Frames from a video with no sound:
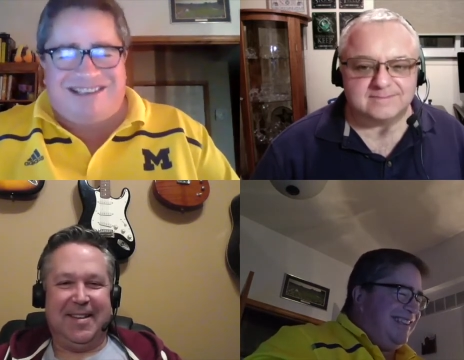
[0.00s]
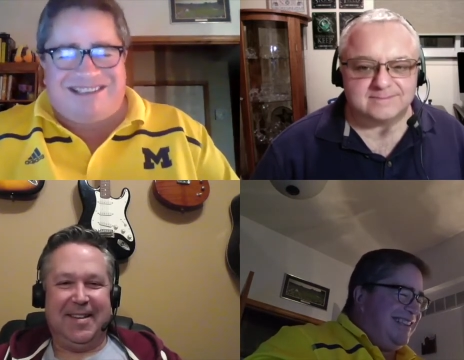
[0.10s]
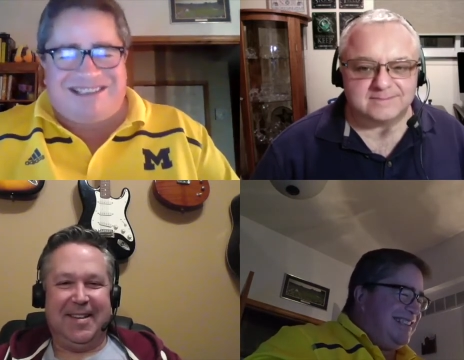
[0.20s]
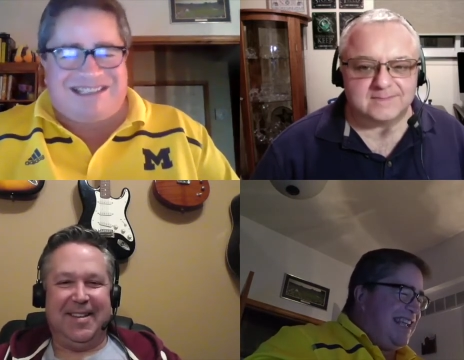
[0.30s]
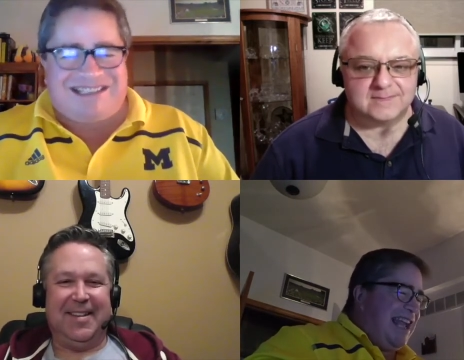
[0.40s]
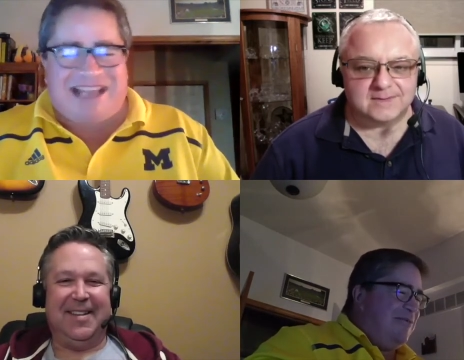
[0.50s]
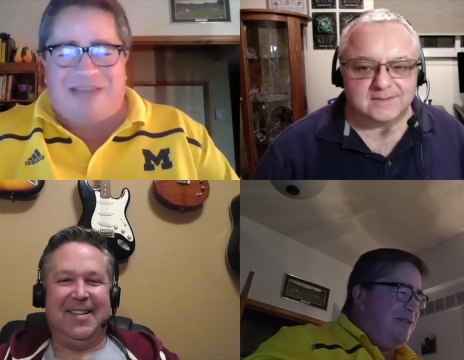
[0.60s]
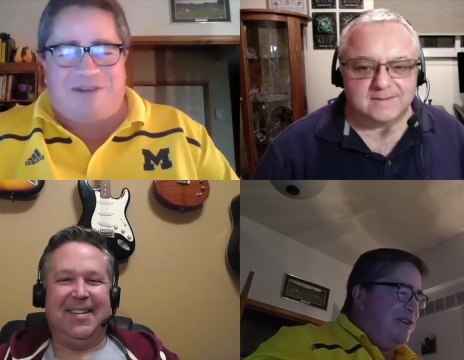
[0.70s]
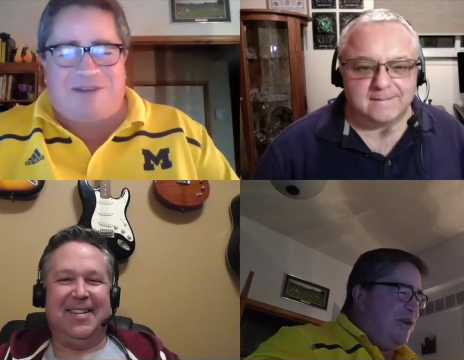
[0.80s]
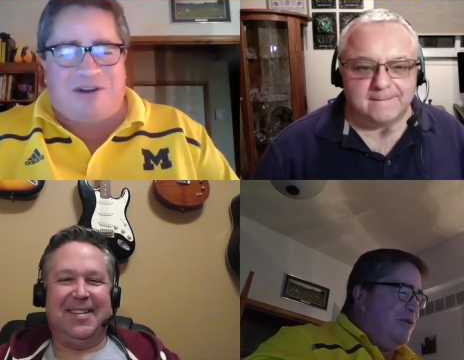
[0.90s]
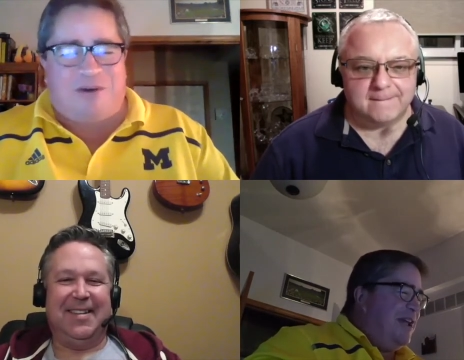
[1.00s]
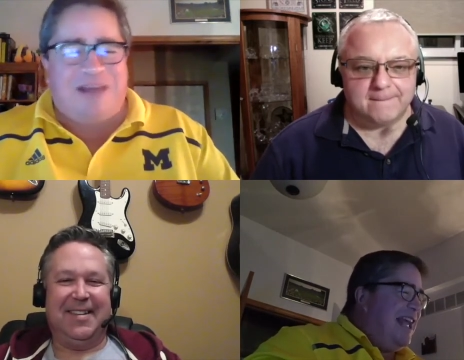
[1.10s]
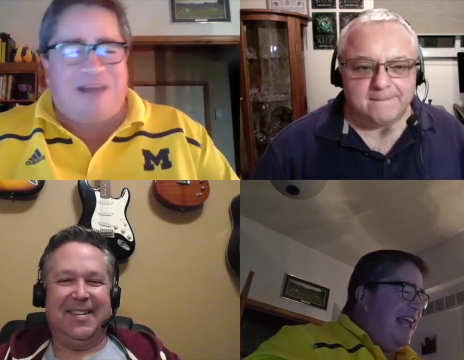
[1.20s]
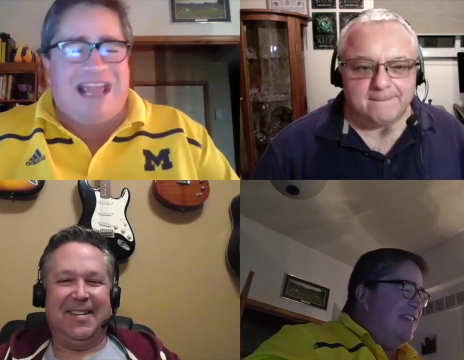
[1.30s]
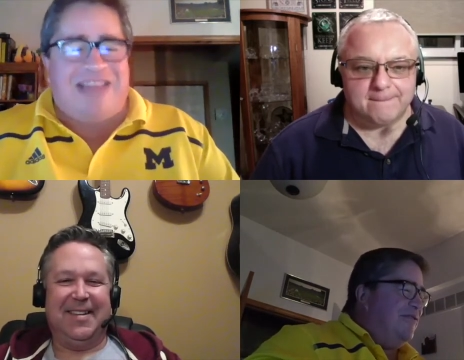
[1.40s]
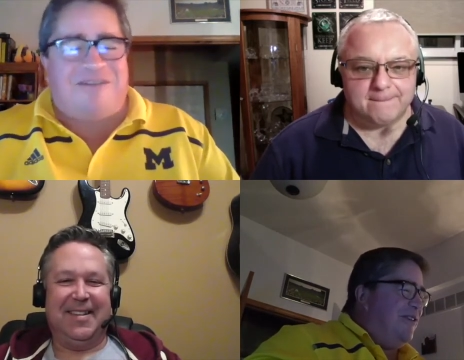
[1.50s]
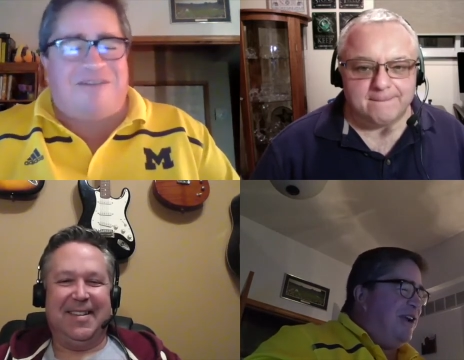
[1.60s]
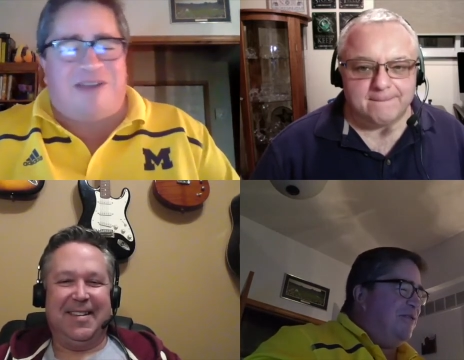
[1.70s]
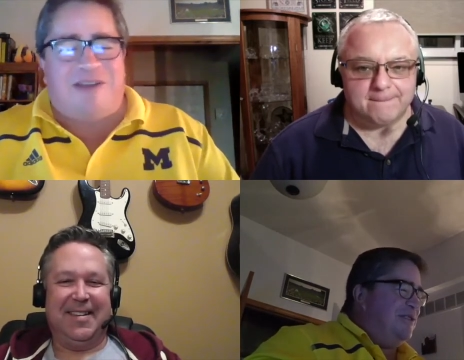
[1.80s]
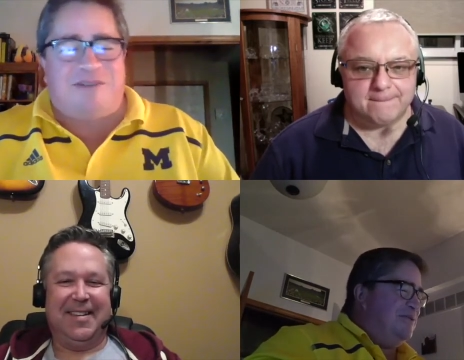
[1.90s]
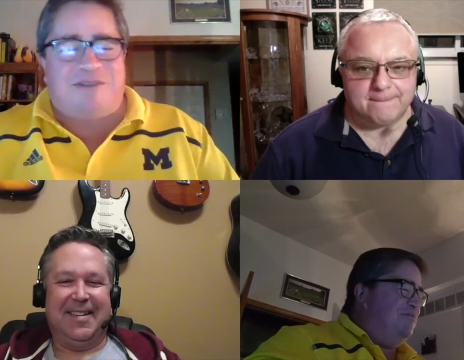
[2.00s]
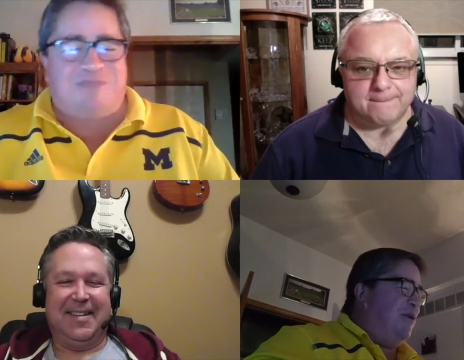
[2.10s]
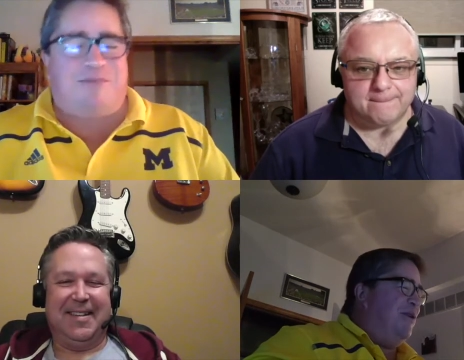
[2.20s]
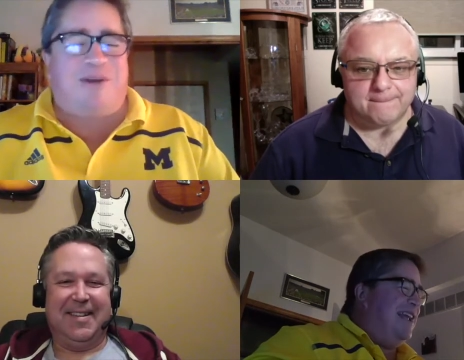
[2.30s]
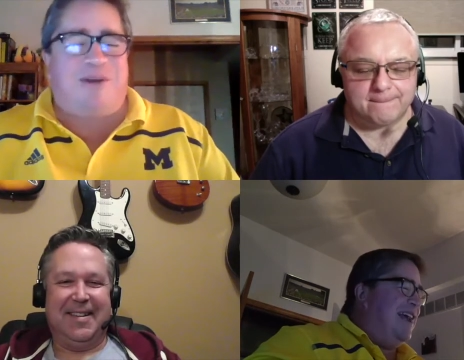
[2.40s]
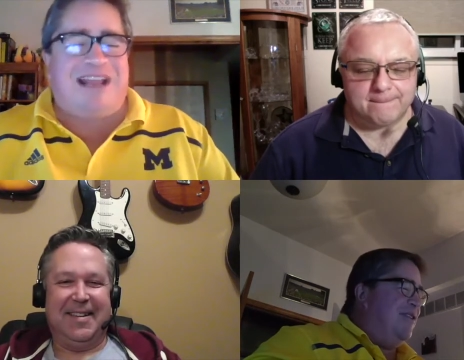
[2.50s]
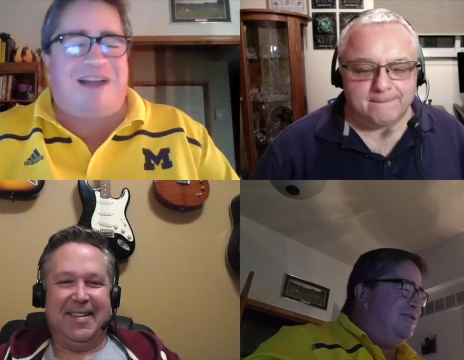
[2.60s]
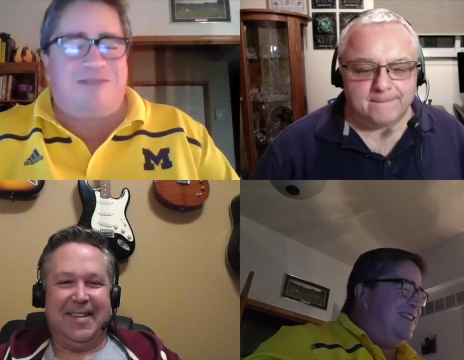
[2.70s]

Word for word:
Speaker 1: because they can't let go, and the fire was burning out.